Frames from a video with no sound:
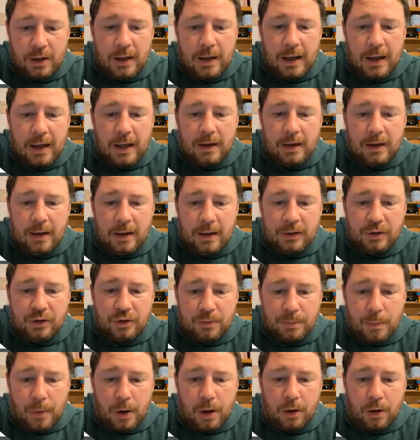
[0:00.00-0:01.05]
and
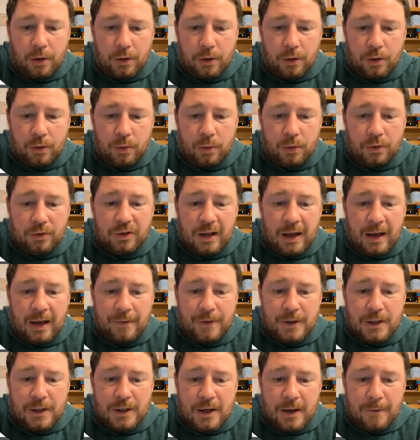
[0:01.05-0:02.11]
its molecules have
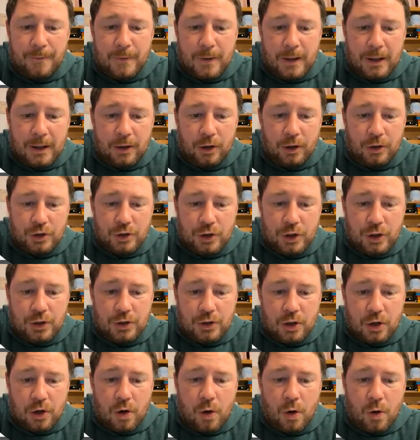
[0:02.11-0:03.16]
enough energy
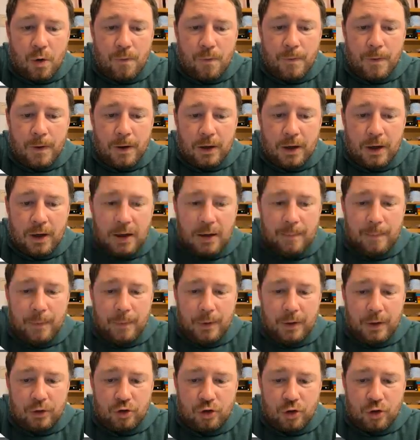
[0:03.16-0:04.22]
to overcome
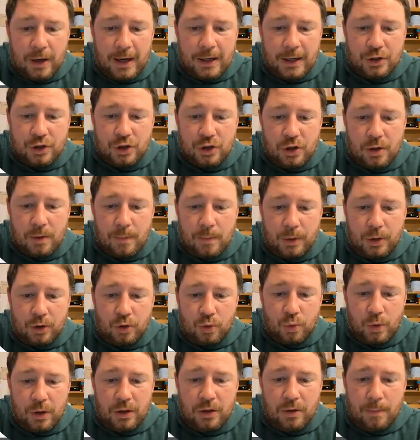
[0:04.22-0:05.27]
the attraction
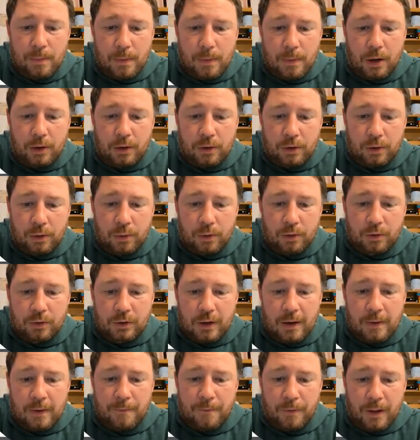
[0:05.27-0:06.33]
between the molecules
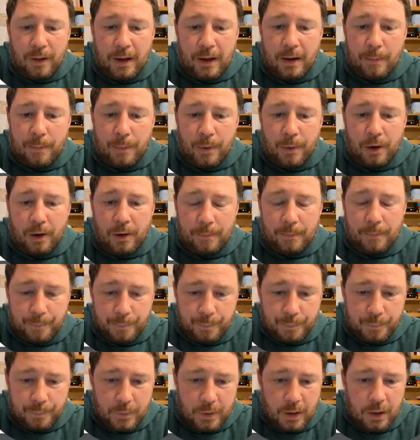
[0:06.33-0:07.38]
and fly apart.
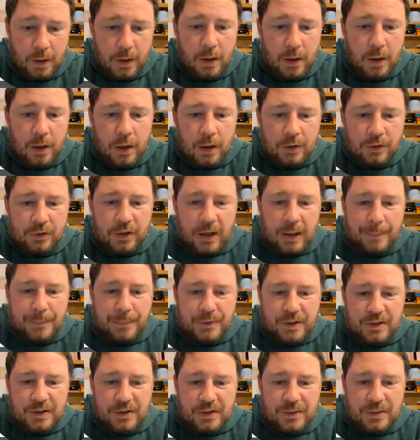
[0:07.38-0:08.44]

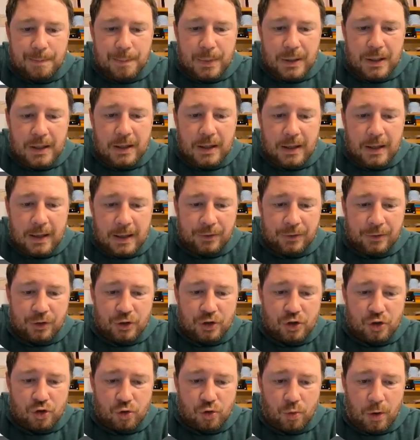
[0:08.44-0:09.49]
Substance B has a
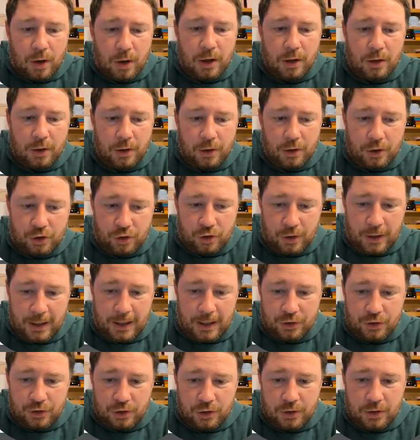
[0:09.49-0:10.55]
stronger
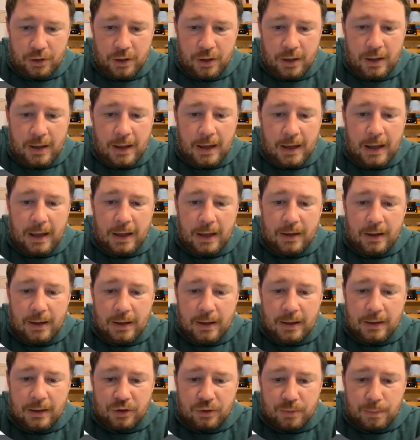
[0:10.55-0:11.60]
attraction, and
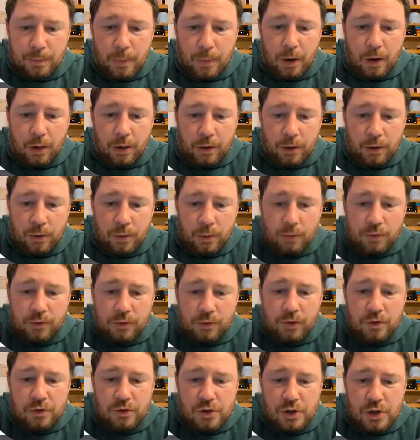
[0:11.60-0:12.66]
its molecules
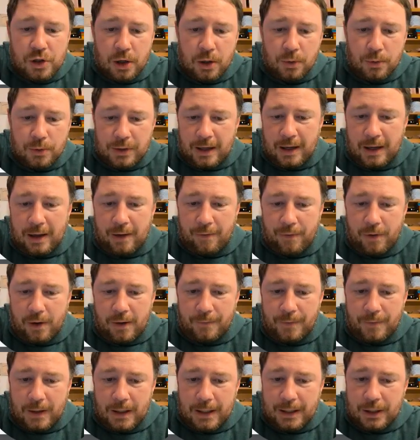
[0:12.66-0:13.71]
don't have
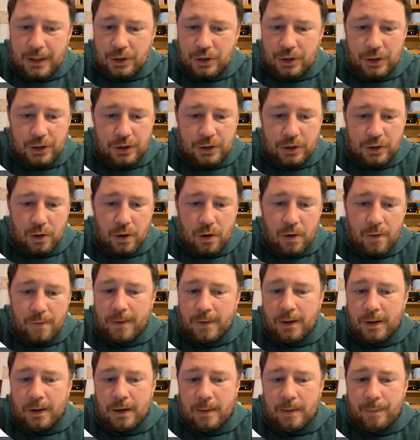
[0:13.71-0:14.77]
enough energy to
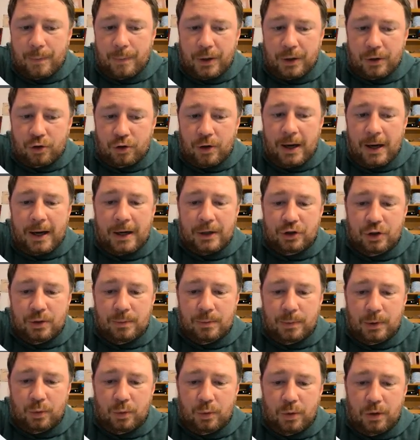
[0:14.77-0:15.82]
overcome the
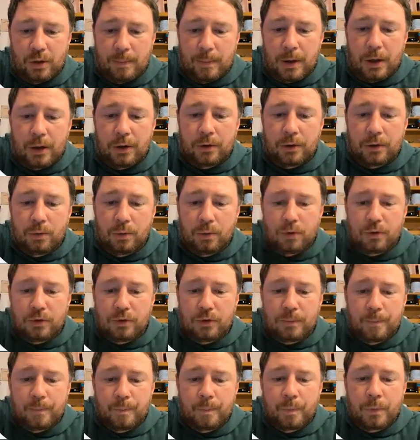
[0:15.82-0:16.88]
attraction between the
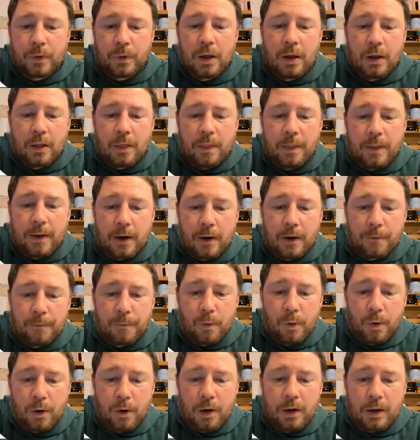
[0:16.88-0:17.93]
molecules.
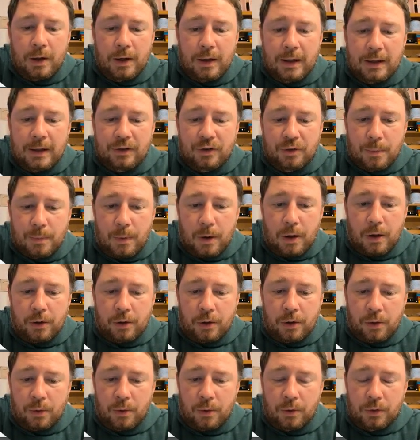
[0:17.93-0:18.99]
Therefore, its
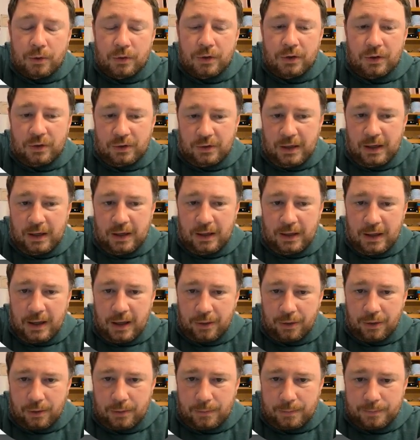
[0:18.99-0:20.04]
molecules stay together.